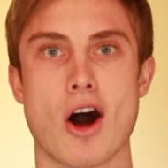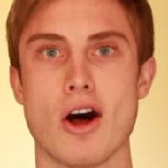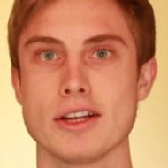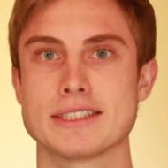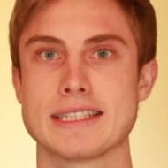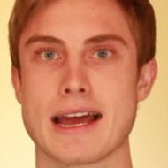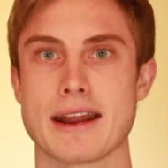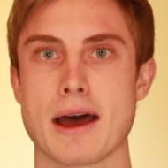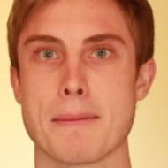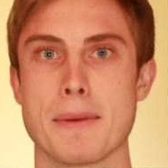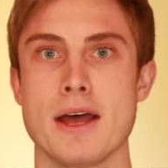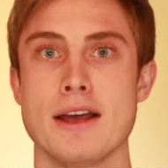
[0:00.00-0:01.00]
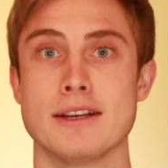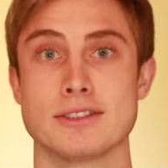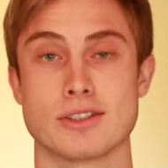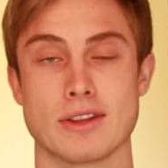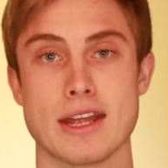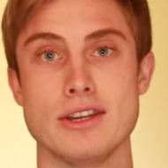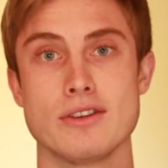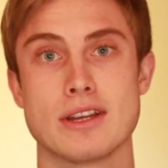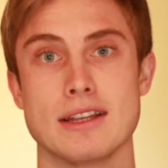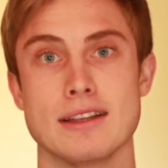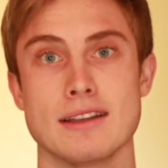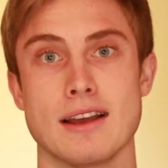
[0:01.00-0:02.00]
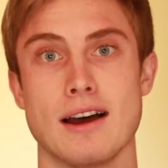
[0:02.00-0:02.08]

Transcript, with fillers: all set up so then you can